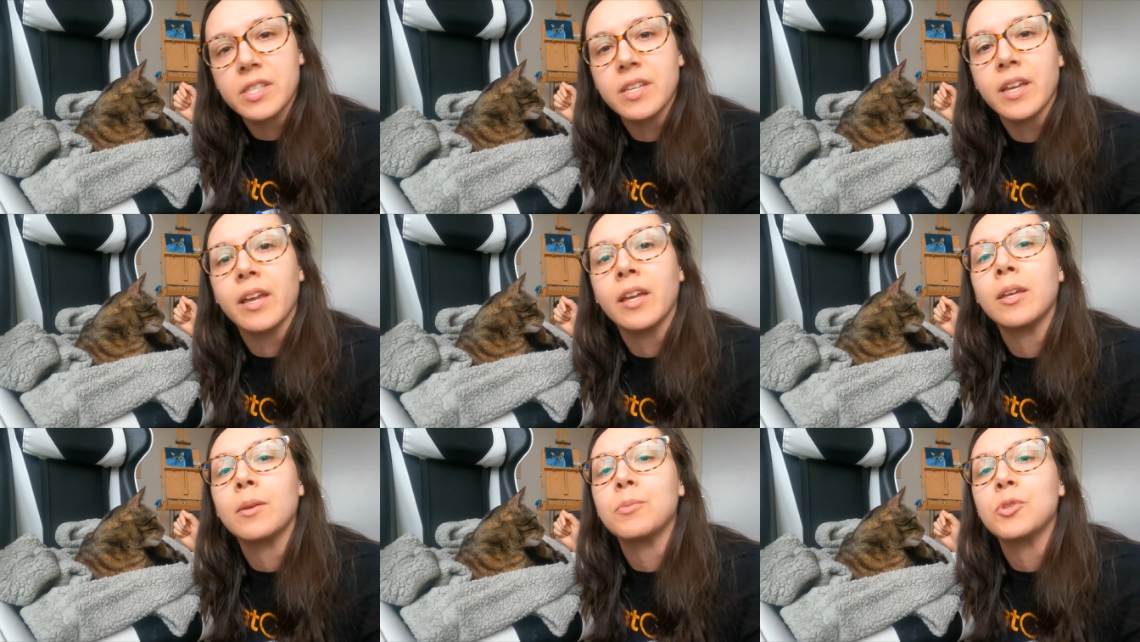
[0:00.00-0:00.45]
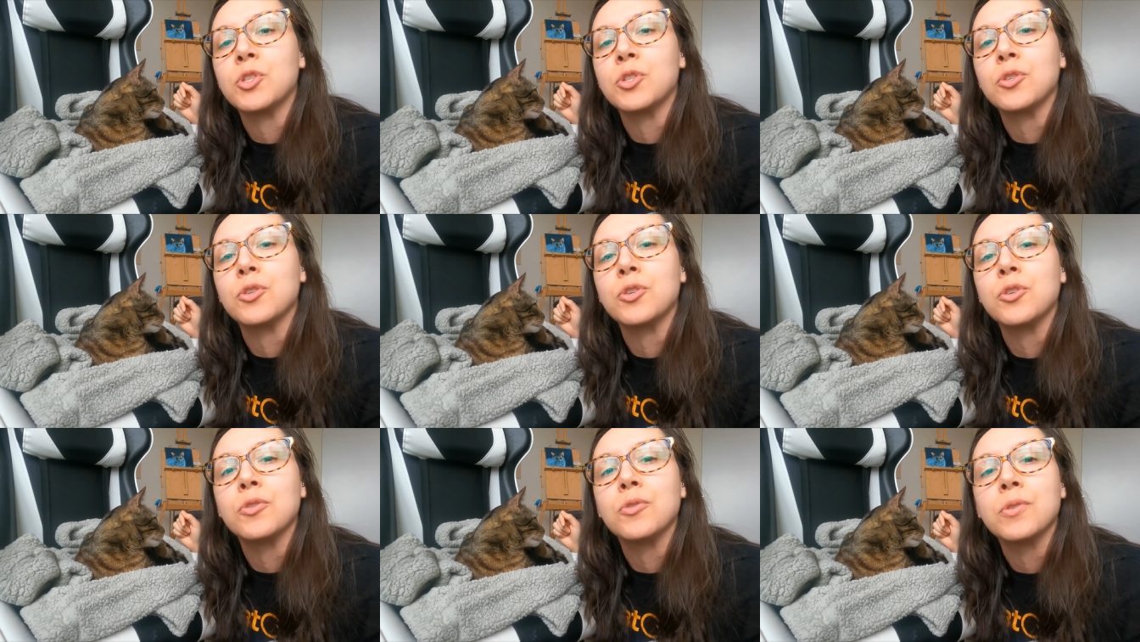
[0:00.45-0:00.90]
time
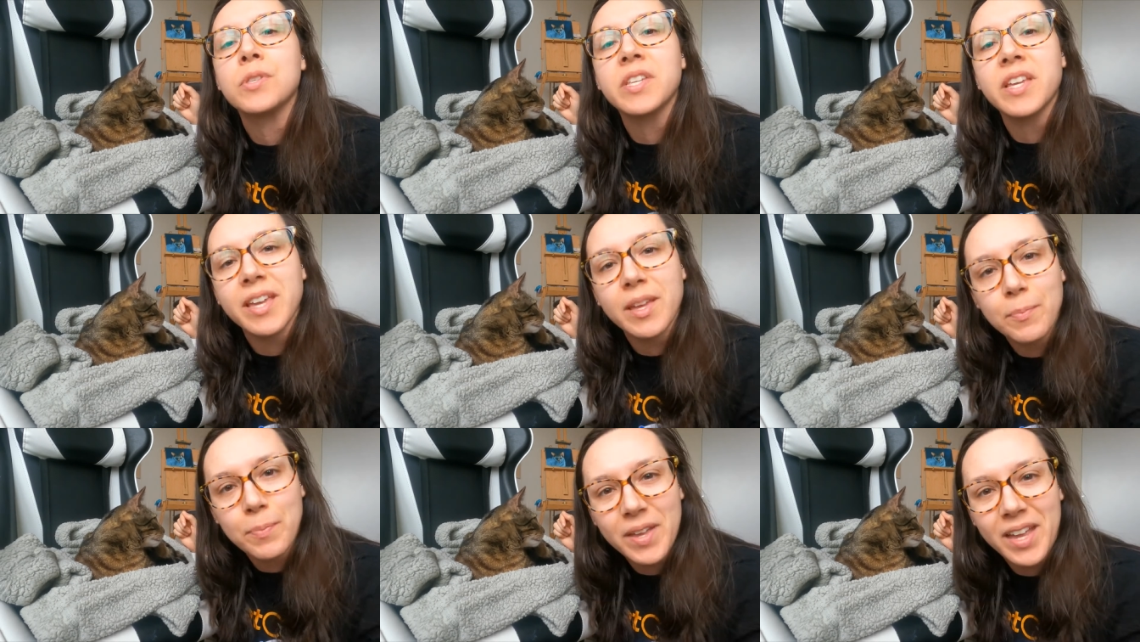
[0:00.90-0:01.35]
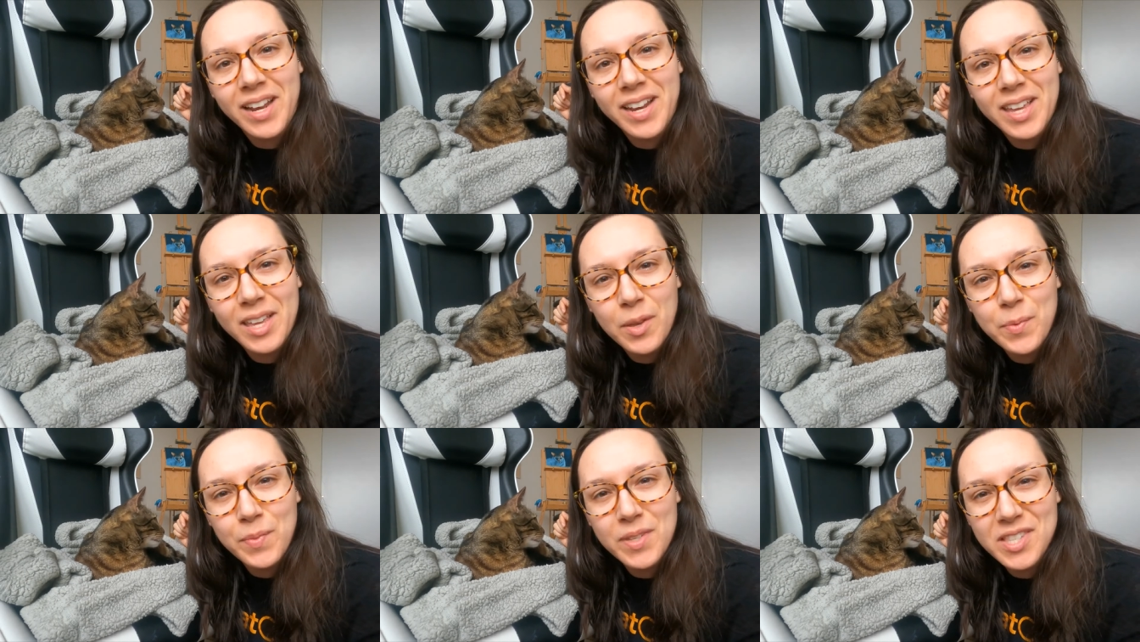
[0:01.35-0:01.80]
to use a
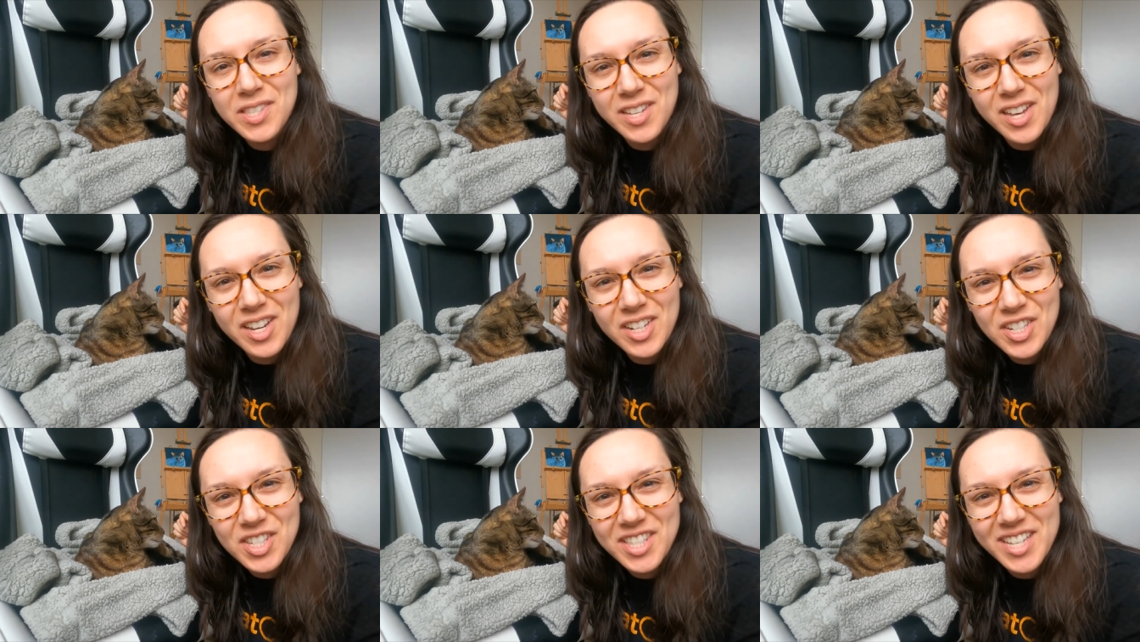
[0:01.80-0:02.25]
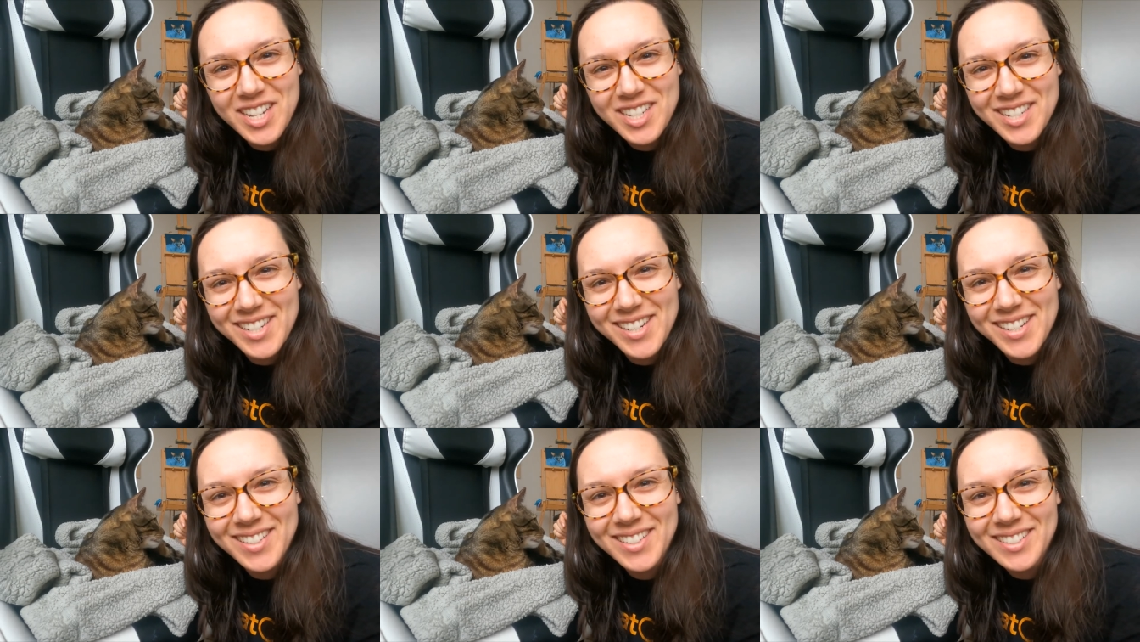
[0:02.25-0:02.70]
petting and massage
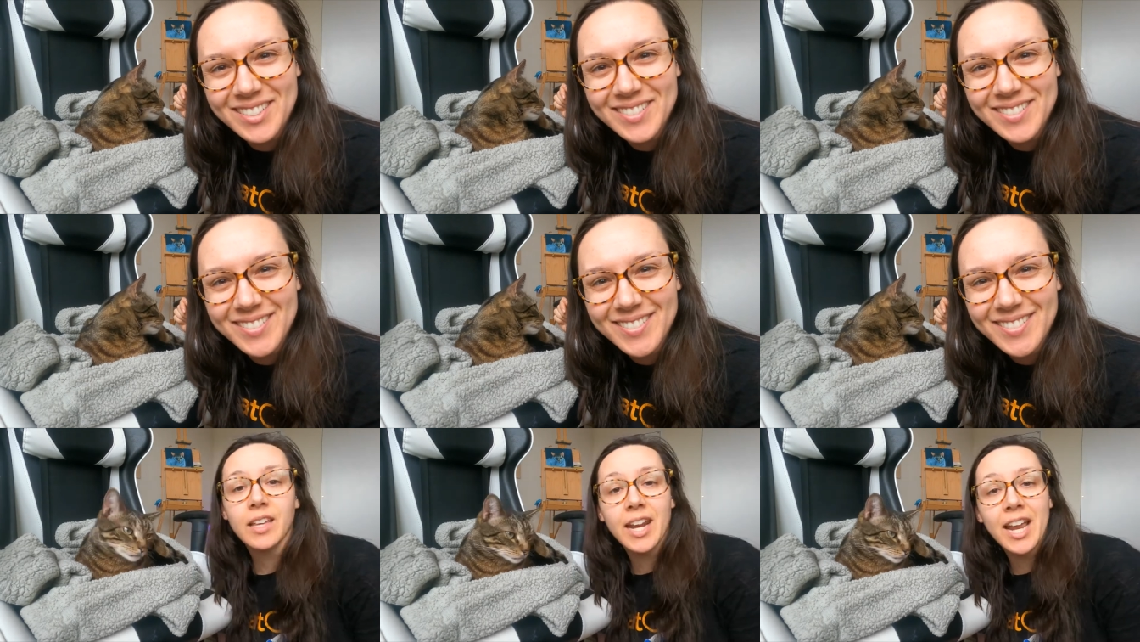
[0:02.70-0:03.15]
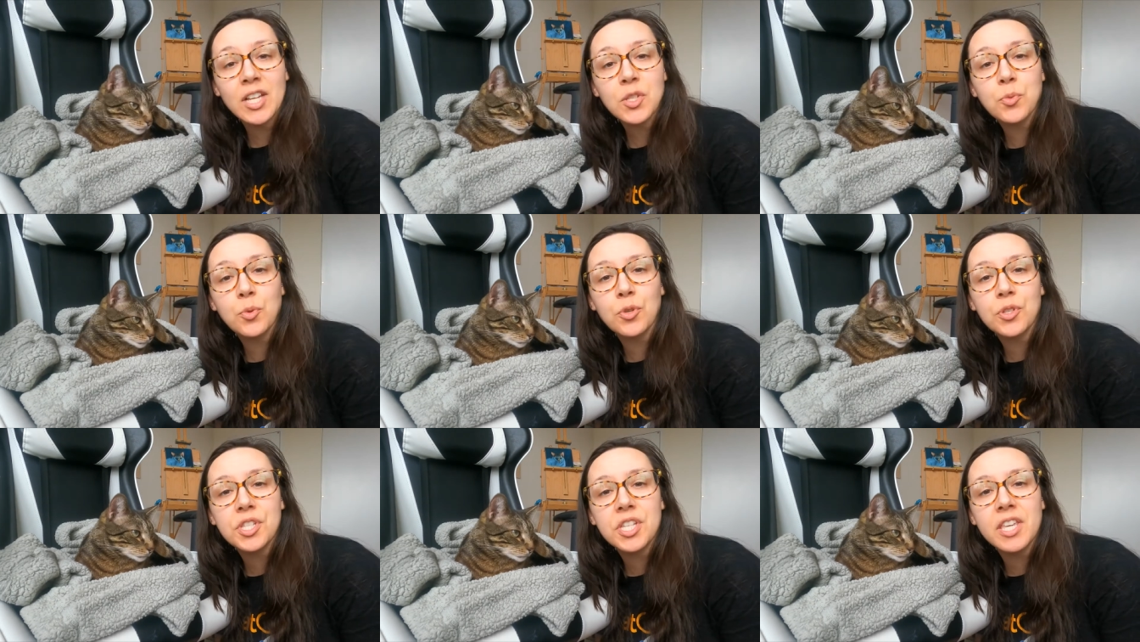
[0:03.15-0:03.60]
session. The
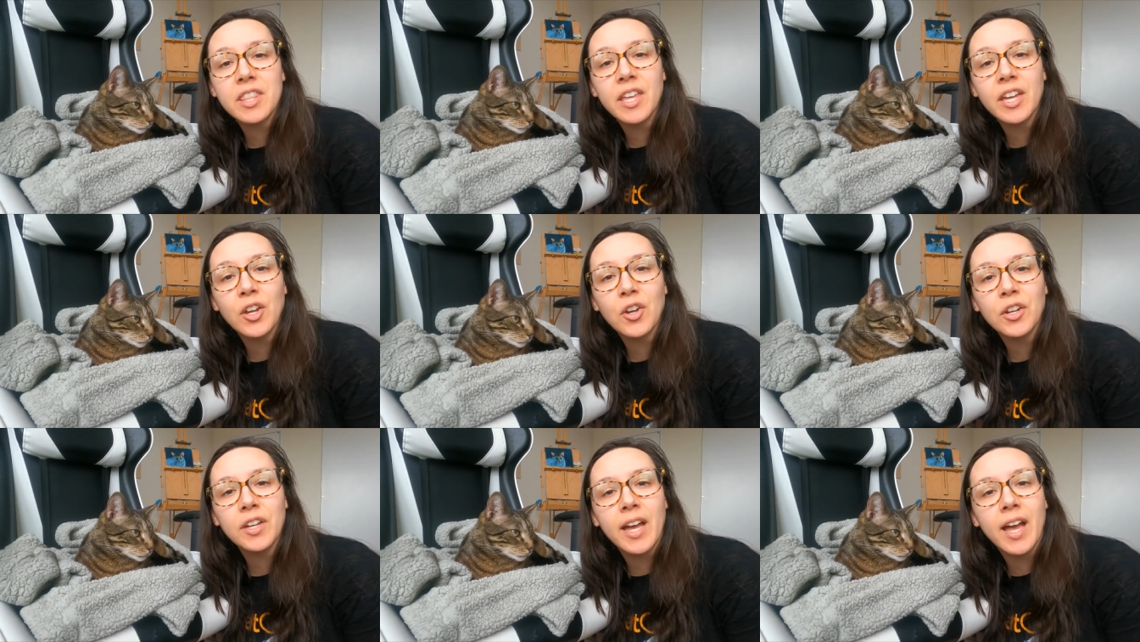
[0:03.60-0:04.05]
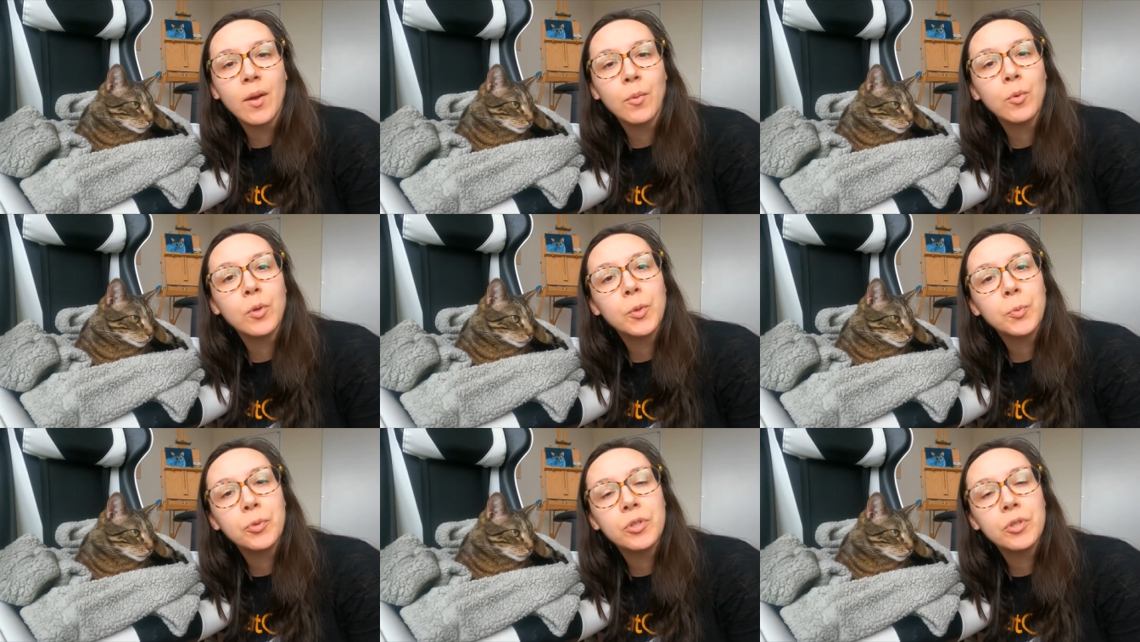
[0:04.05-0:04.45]
next routine that your cat will